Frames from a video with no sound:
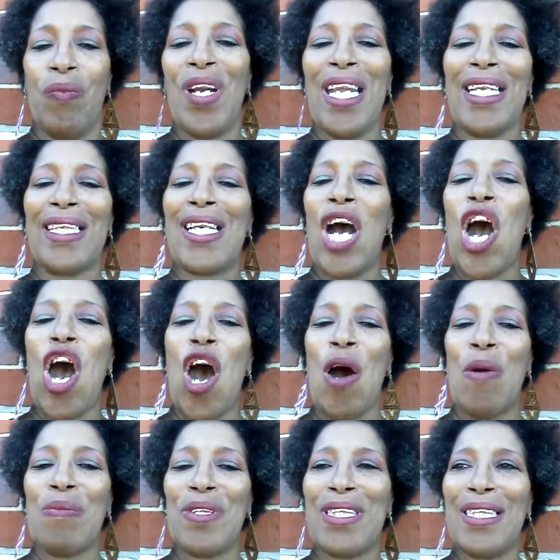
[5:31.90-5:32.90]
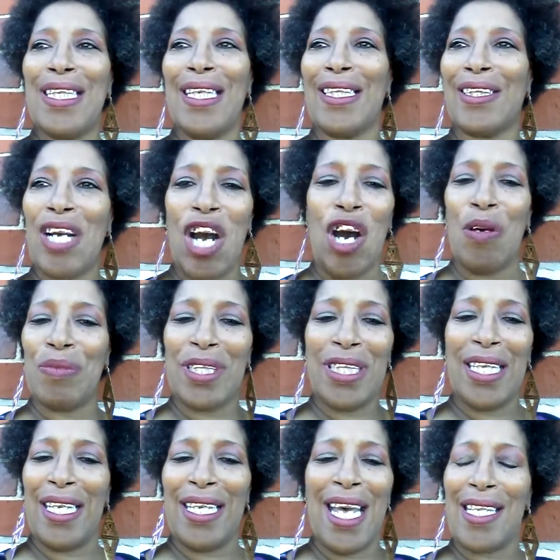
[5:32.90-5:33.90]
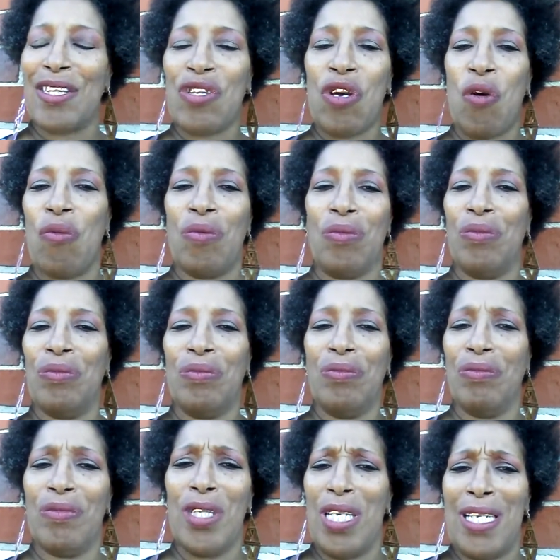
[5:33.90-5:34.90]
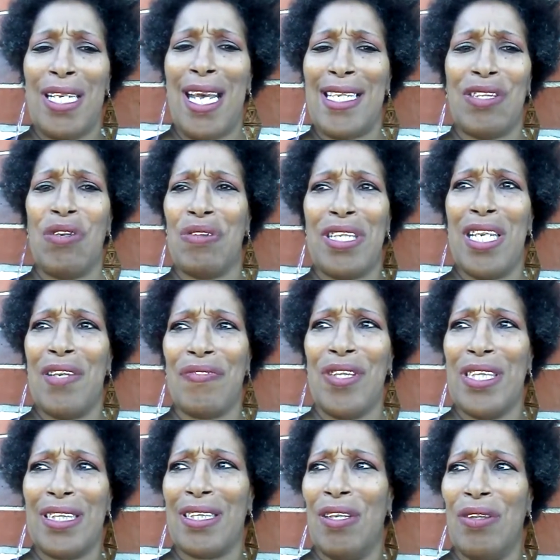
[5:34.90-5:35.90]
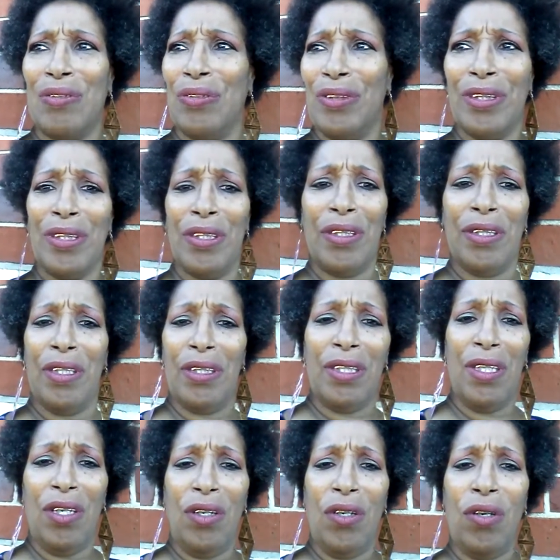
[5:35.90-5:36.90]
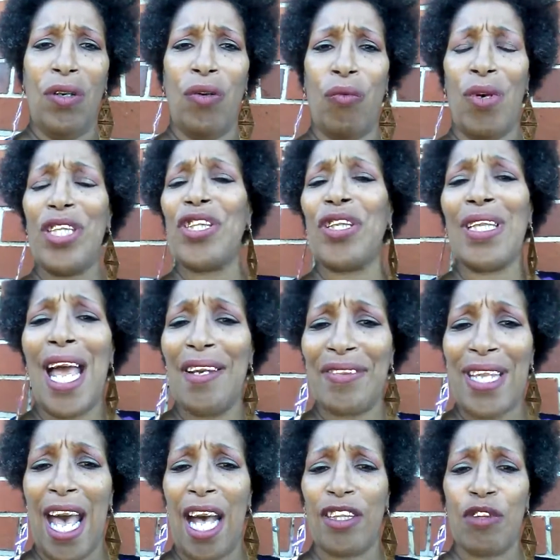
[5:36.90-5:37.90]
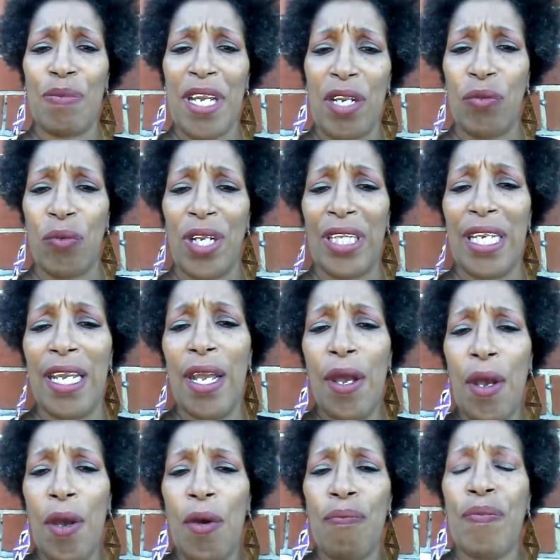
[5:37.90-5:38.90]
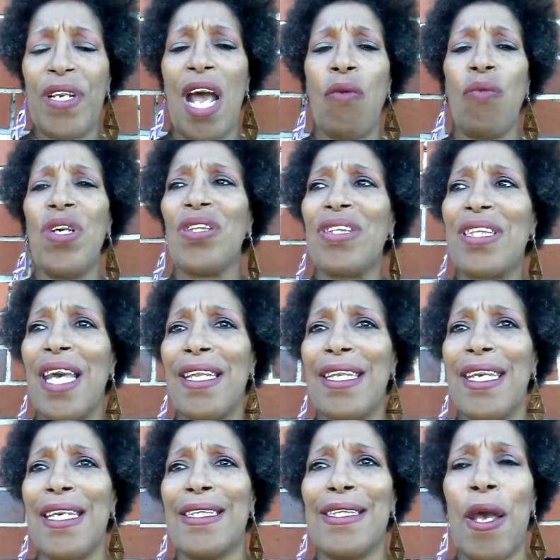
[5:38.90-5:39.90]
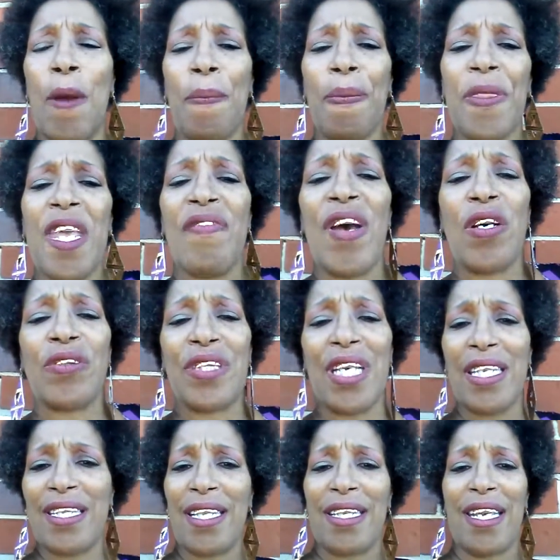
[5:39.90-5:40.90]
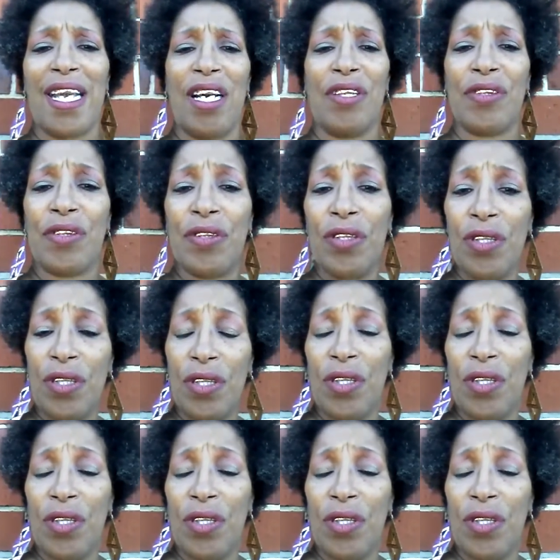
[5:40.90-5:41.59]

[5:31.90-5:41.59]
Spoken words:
When it comes, it comes. It has no difference on what your lifestyle is being really. But I will say this, if I don't say nothing else,